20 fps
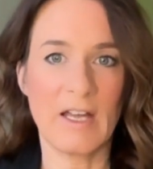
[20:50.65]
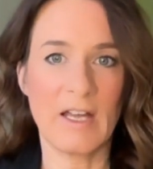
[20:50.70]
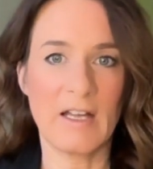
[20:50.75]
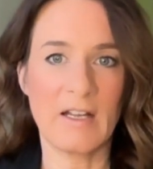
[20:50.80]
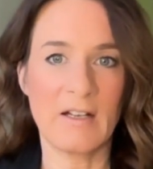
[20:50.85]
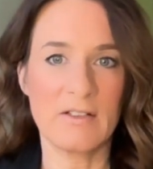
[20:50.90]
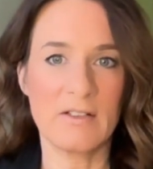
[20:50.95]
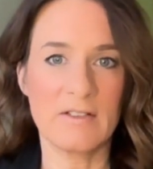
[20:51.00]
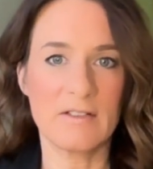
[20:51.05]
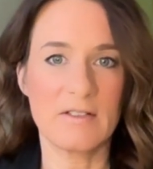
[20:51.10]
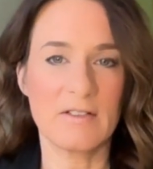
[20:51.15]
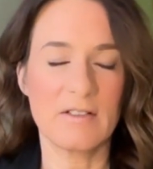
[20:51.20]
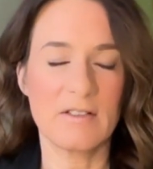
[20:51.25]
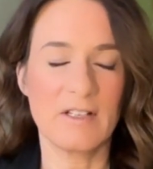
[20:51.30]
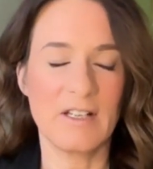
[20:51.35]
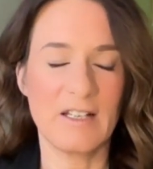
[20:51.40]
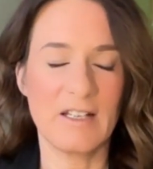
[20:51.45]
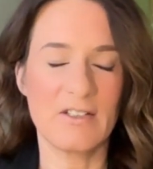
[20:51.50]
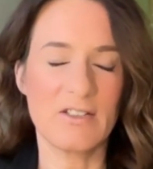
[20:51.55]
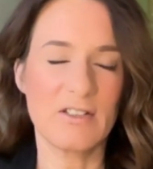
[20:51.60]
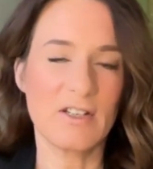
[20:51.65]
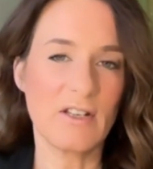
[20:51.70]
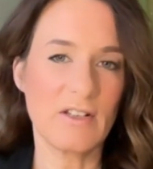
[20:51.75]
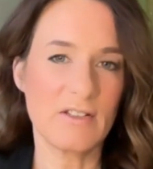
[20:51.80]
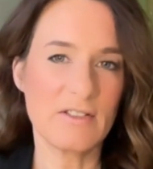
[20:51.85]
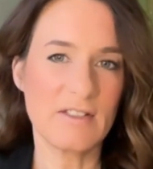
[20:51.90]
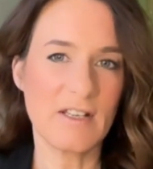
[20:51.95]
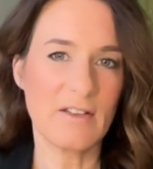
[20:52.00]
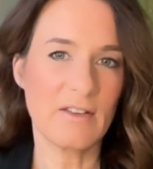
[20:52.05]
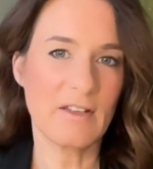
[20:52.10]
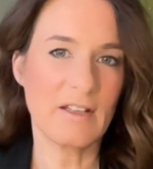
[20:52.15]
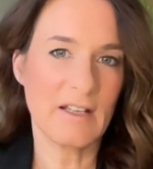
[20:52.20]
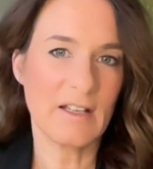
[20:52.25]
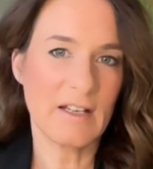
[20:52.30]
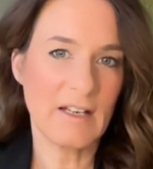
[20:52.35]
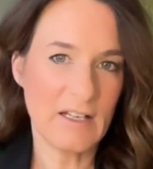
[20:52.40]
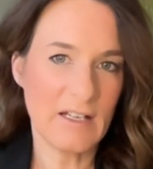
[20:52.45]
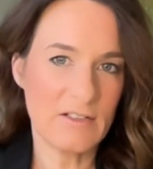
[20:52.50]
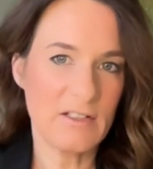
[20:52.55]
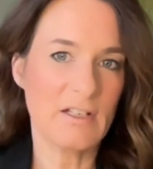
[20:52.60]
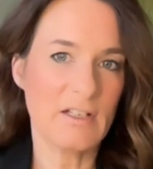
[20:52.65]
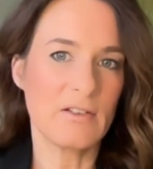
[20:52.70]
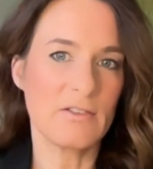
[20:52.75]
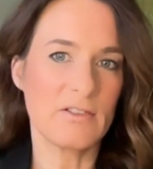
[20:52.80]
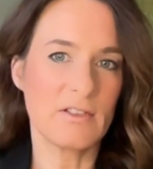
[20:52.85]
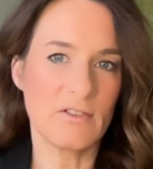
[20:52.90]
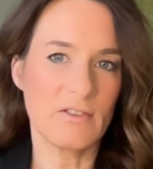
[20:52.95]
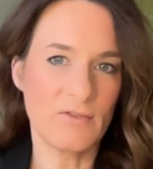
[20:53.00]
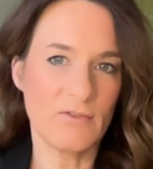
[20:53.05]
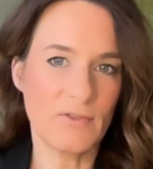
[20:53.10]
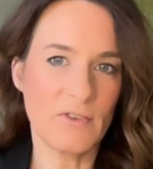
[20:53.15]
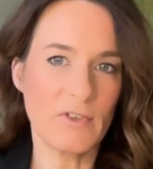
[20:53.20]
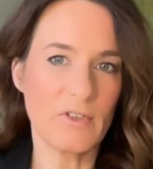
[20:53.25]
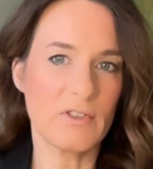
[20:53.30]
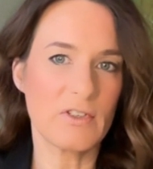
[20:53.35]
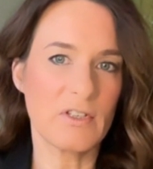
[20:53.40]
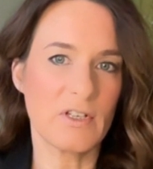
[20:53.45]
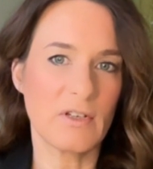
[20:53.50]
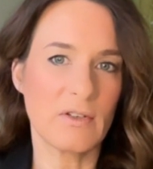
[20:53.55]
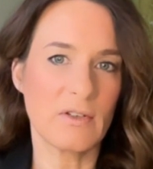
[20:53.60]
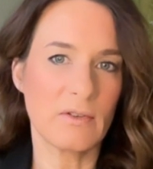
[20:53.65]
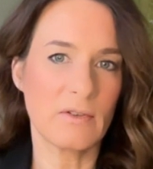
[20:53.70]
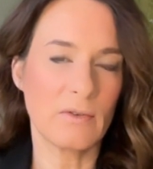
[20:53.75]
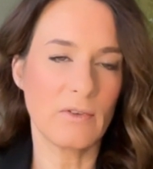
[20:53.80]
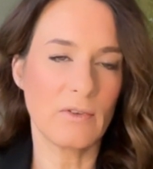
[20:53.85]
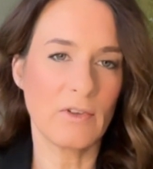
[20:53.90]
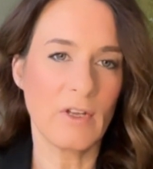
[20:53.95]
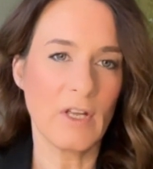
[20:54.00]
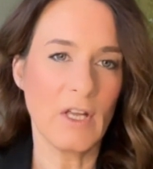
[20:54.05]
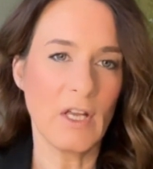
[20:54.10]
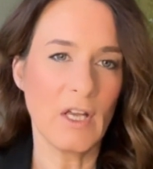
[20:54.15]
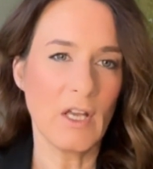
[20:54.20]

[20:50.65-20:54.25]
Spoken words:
and it turns out that the lactulose and the fructose